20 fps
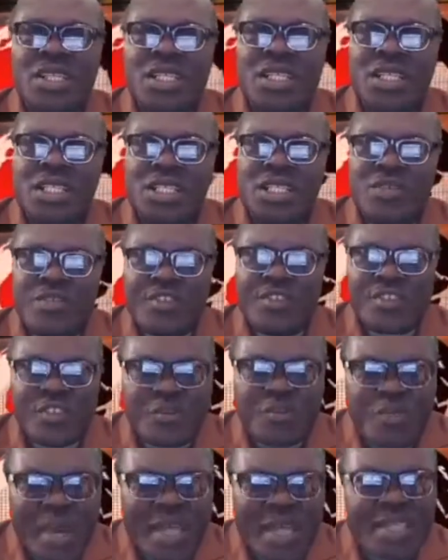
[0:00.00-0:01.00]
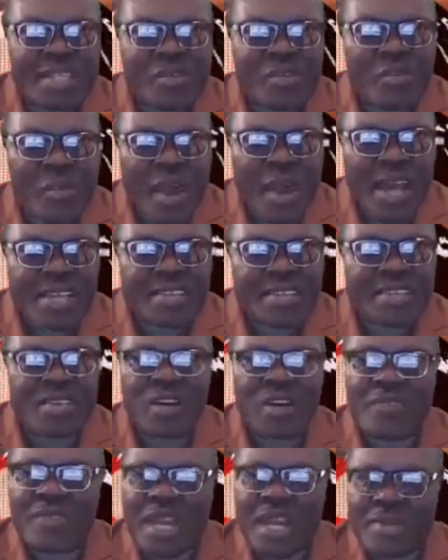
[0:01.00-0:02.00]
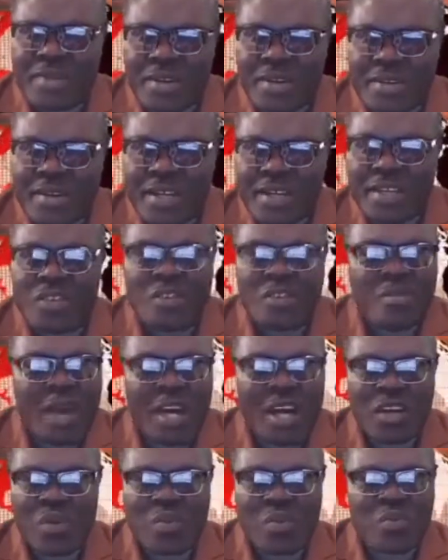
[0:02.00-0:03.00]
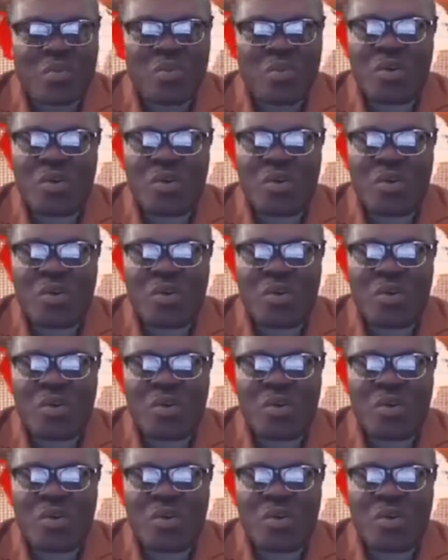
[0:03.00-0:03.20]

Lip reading: should respect the rights of Liberia, no matter